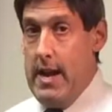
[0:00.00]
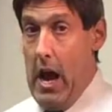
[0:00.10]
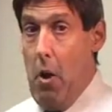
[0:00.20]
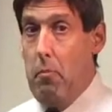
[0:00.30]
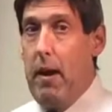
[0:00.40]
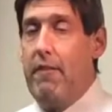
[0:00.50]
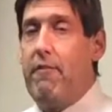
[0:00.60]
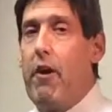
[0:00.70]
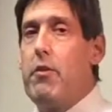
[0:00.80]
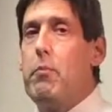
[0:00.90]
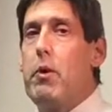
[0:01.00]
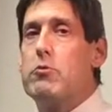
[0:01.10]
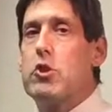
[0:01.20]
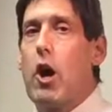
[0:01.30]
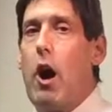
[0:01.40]
Now, by far the
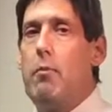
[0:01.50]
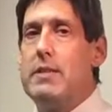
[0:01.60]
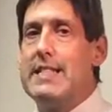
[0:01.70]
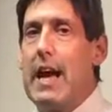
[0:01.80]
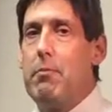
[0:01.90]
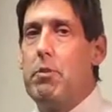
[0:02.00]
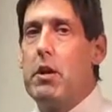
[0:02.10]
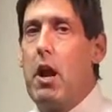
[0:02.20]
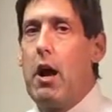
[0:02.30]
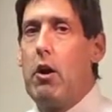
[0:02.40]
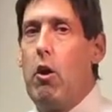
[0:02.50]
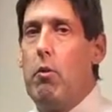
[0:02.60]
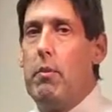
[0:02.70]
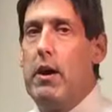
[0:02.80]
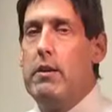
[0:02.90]
most common type of
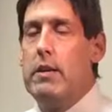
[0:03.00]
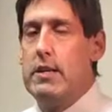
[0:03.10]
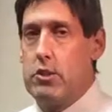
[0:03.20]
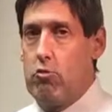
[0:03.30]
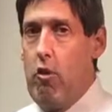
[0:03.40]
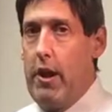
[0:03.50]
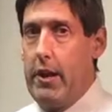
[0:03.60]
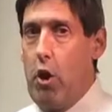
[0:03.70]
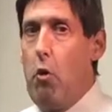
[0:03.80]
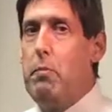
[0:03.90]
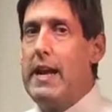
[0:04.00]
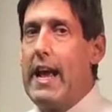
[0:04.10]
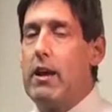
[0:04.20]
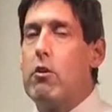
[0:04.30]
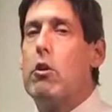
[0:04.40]
glaucoma is chronic open
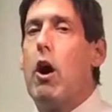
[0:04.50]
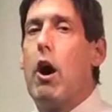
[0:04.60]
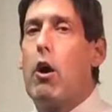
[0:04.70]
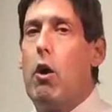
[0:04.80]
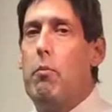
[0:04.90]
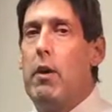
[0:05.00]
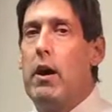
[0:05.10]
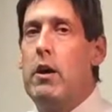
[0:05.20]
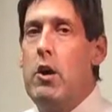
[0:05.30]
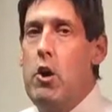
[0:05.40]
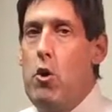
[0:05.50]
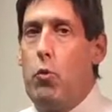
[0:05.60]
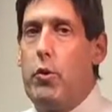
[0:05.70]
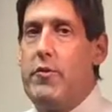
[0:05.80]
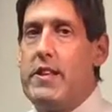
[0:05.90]
angle glaucoma,
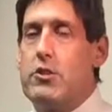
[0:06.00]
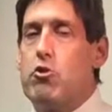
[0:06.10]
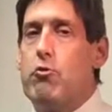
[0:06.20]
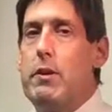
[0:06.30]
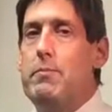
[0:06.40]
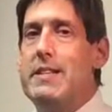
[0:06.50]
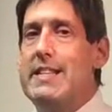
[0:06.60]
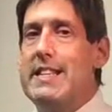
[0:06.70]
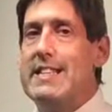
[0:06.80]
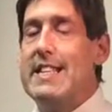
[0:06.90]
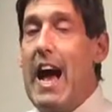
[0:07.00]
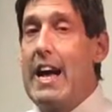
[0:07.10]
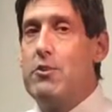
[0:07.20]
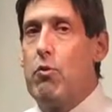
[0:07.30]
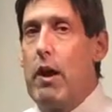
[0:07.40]
where the treatment is
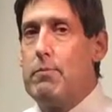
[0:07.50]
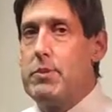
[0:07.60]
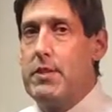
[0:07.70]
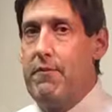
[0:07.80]
eye drops.